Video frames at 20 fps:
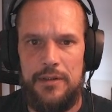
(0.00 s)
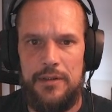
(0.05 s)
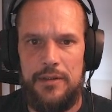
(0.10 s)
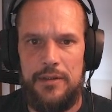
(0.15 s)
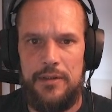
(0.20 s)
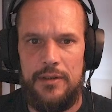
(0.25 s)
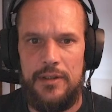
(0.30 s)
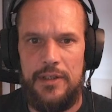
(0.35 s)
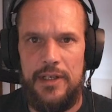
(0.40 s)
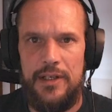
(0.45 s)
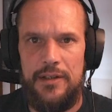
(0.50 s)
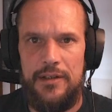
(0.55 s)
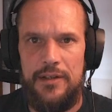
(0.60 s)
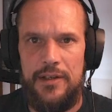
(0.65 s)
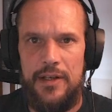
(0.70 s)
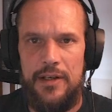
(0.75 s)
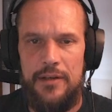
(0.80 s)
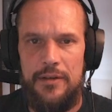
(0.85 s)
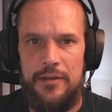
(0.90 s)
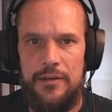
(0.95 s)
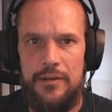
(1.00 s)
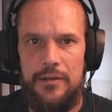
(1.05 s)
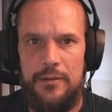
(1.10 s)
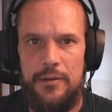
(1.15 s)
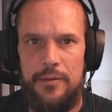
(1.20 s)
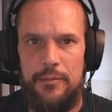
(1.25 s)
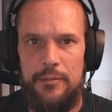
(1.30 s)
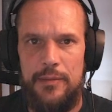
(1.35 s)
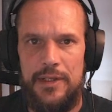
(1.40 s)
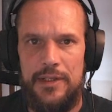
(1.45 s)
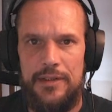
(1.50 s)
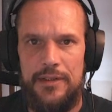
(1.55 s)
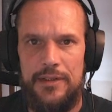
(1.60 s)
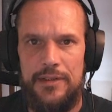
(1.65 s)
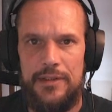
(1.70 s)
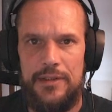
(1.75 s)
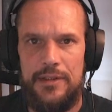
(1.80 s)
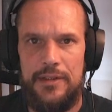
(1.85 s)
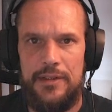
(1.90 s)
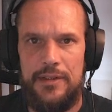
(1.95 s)
a get tile method
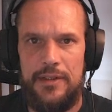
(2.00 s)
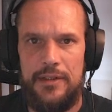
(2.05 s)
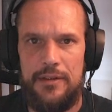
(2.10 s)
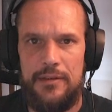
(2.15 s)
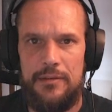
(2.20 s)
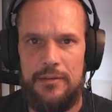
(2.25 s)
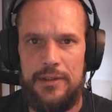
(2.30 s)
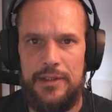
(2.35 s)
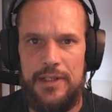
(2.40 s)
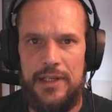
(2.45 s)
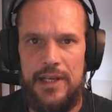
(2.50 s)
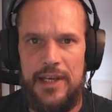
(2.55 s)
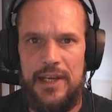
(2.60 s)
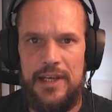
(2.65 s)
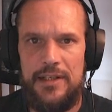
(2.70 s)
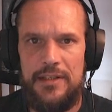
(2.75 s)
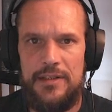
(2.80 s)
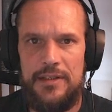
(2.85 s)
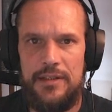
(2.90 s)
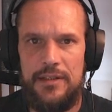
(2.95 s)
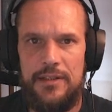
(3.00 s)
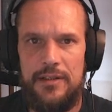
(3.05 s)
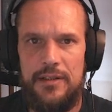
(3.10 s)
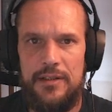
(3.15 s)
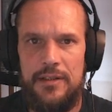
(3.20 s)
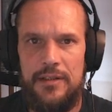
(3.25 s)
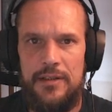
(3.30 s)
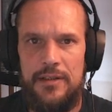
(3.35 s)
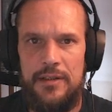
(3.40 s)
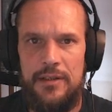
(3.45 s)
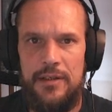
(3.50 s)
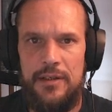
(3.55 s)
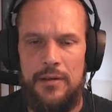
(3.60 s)
in a grid hexagon.